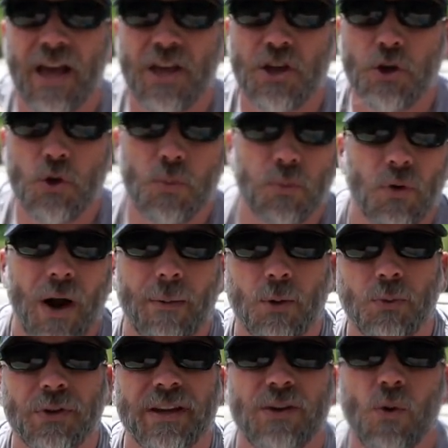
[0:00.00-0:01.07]
you
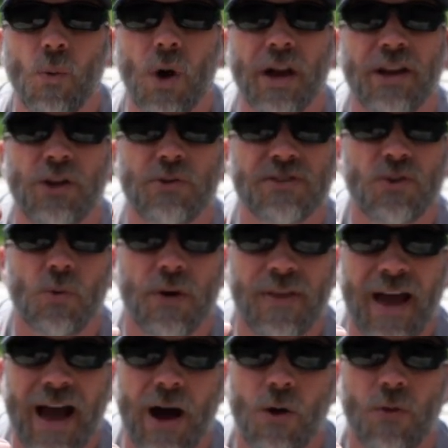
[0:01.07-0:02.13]
probably want to use it
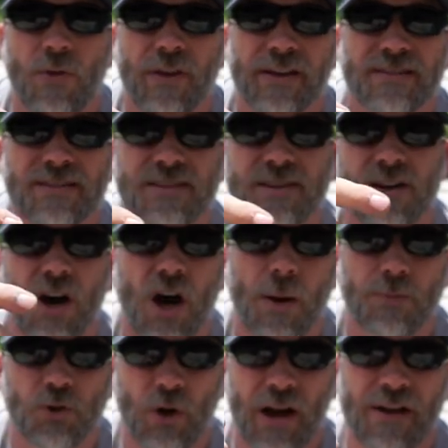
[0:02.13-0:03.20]
without this
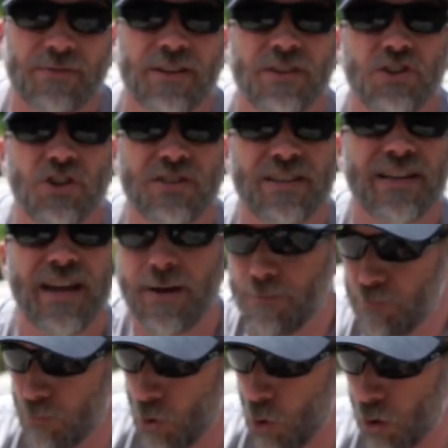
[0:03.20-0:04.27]
updraft just to get
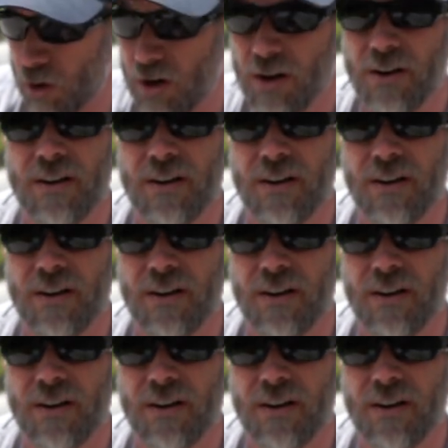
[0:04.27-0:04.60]
more